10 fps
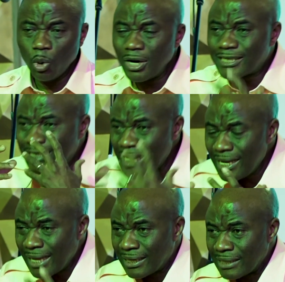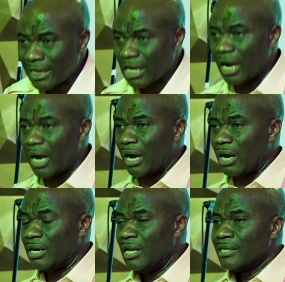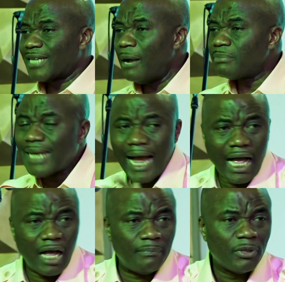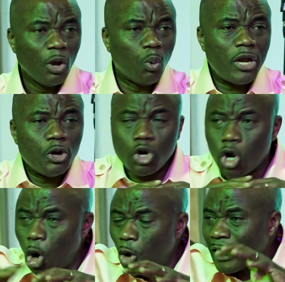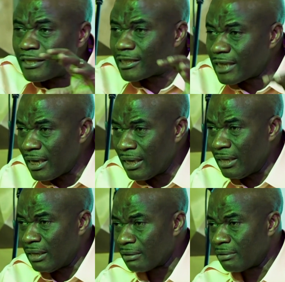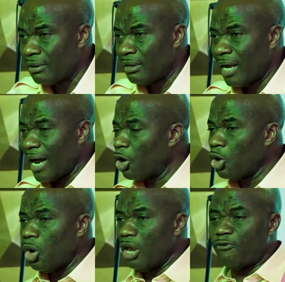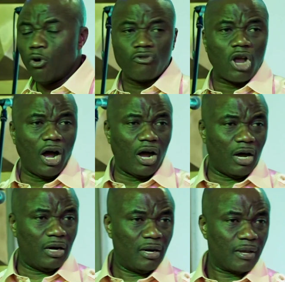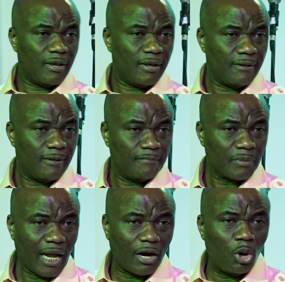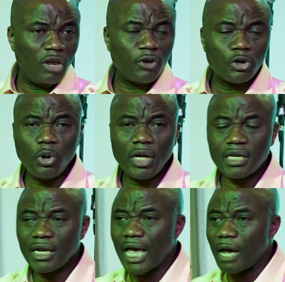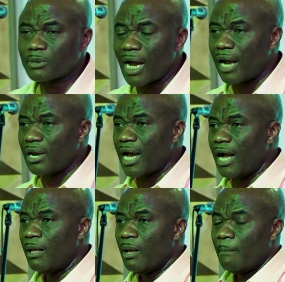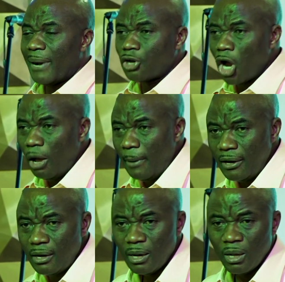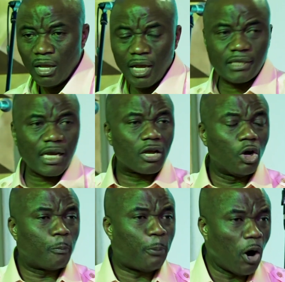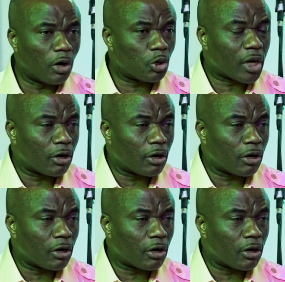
You will see that there's a God. Sometime when you go on the sea, I don't know if you've gone. I don't know if you do it in Cape Town here, yeah? but Durban is a good port.